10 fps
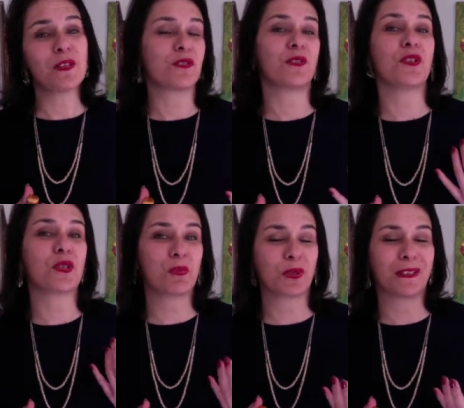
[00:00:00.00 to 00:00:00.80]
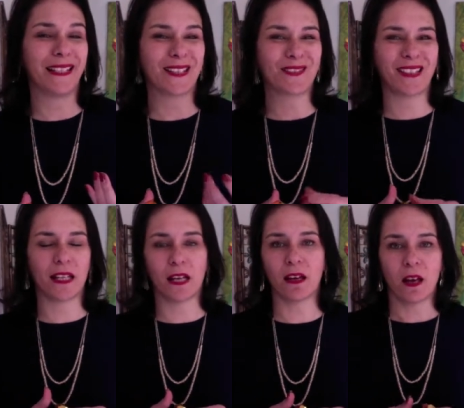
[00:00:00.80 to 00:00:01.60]
you do, you could put a letter in
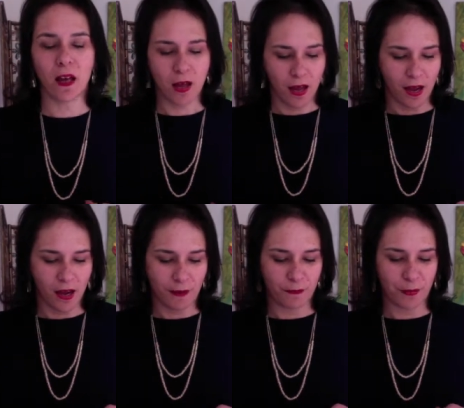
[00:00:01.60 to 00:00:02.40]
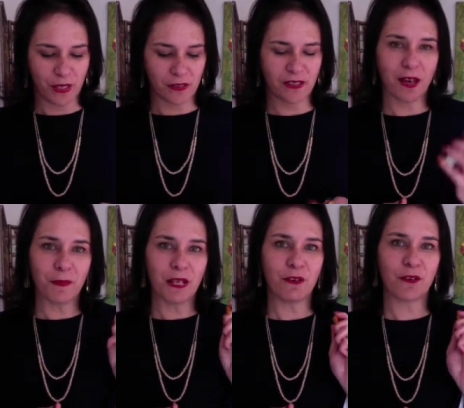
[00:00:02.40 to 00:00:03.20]
there, um, but it's
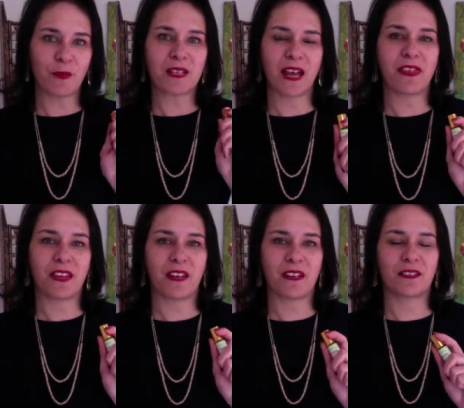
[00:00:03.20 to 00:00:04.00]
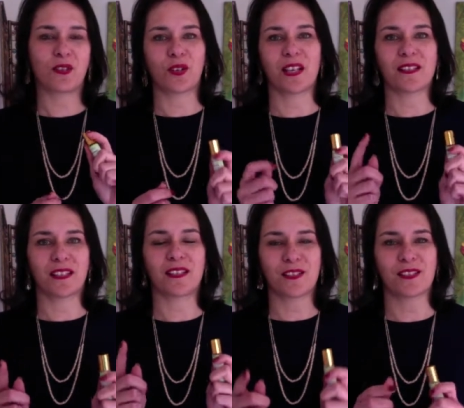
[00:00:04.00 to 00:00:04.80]
something from another Goddess
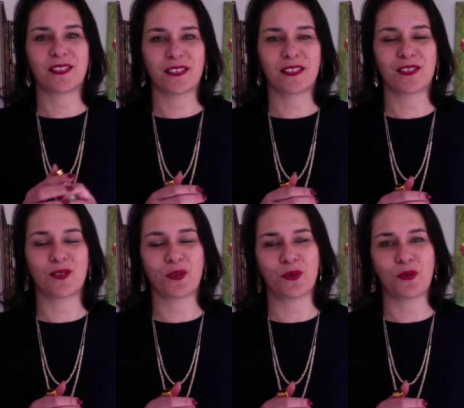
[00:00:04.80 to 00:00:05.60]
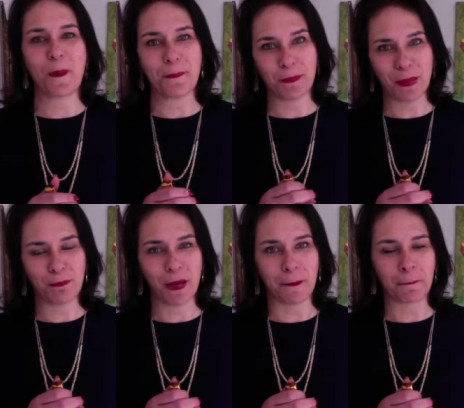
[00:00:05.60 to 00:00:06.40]
Inner Circle
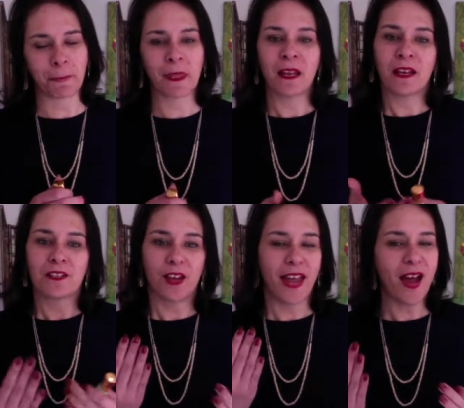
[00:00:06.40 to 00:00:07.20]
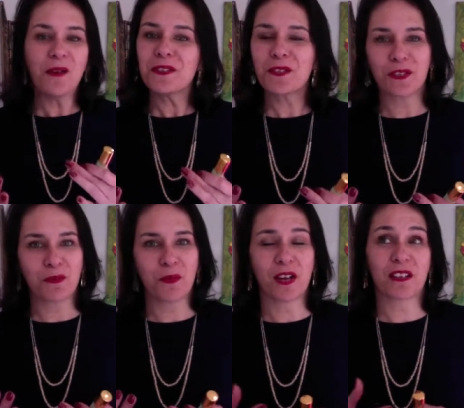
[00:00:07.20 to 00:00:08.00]
member. So how it's going
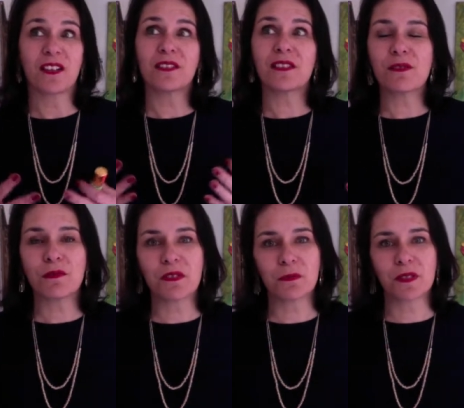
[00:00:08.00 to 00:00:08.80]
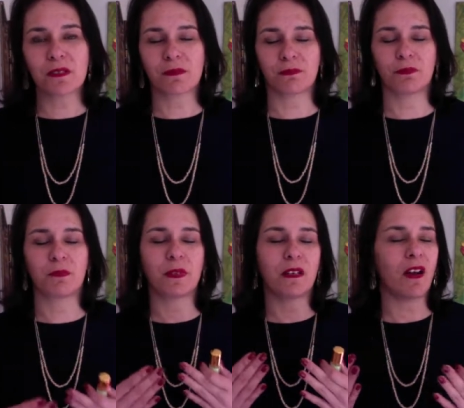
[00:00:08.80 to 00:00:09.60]
to work, and I just thought it was would
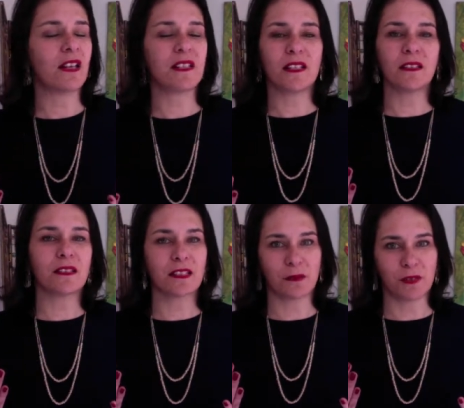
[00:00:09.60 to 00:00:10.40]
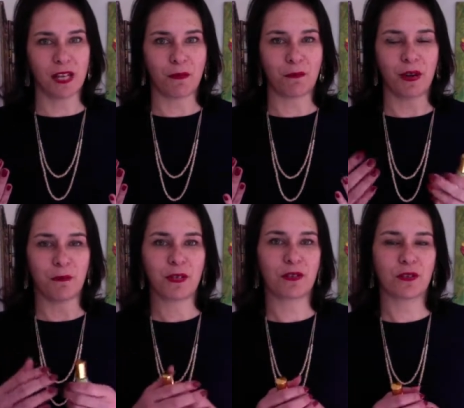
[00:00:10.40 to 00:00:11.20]
be ideal in September
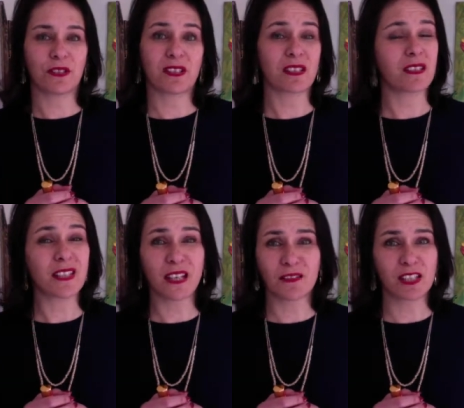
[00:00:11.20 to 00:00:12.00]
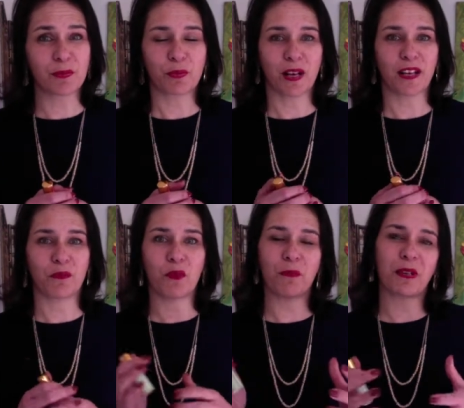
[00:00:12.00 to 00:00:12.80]
because it's the start of spring,
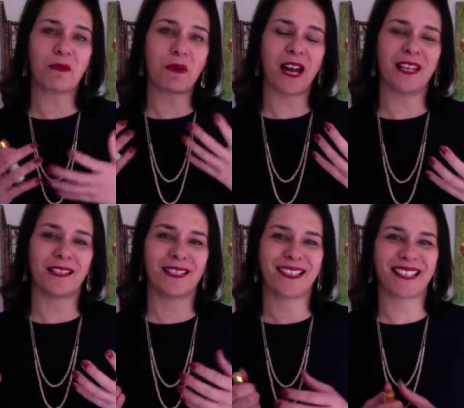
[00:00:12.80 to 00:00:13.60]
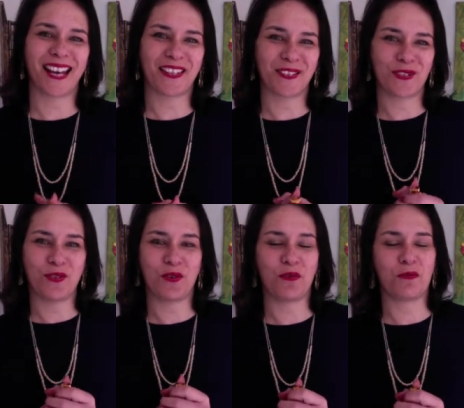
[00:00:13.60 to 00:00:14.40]
and what better way is to start this
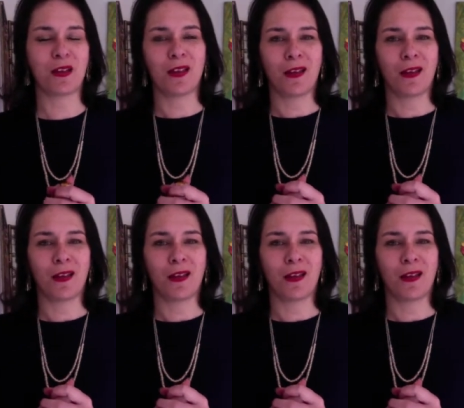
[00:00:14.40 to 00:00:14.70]
new